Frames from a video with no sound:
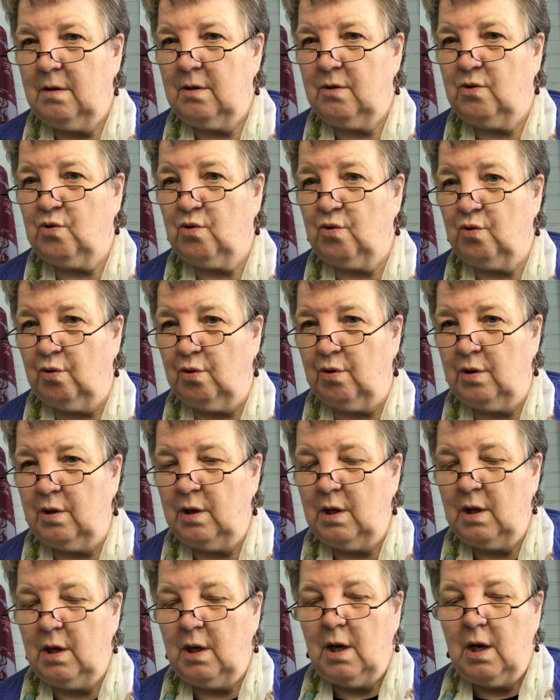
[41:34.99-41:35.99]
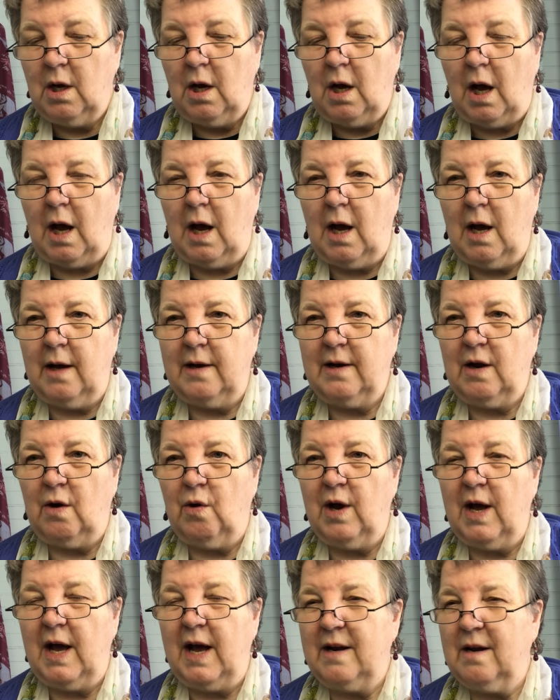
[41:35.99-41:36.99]
draw. Uh,
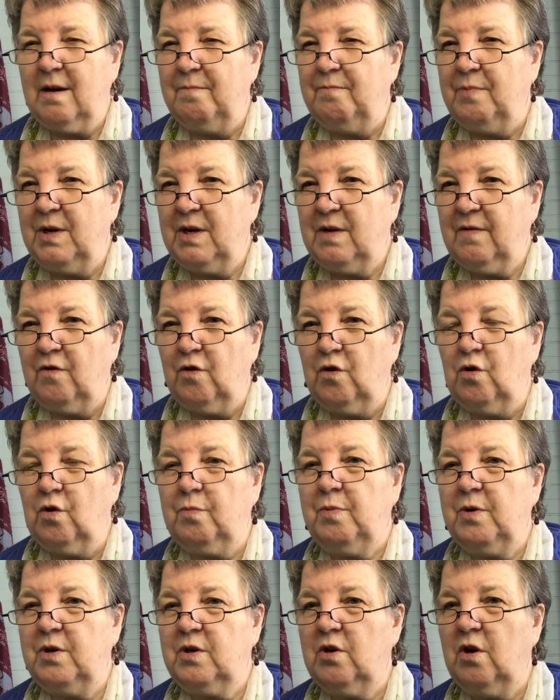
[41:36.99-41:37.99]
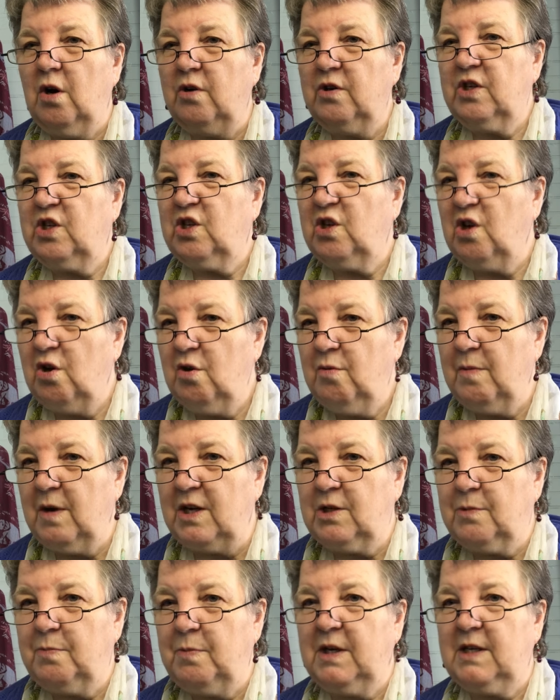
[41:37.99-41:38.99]
now, I had a bit of a look, but not too
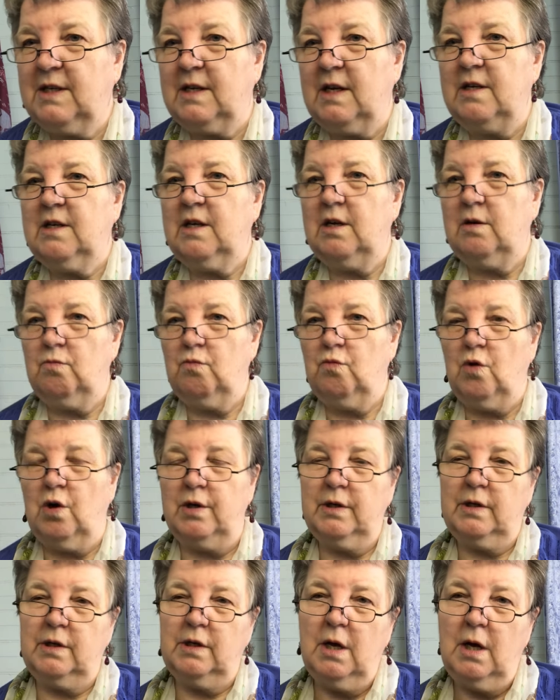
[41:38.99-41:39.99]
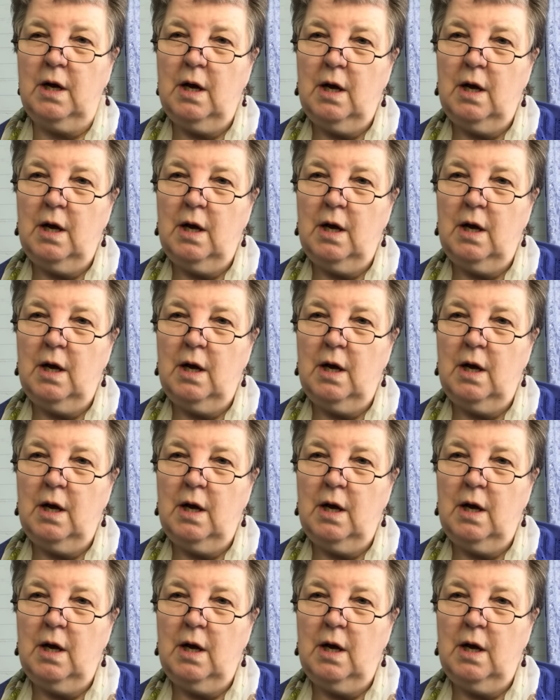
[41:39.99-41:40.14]
much, because I didn't want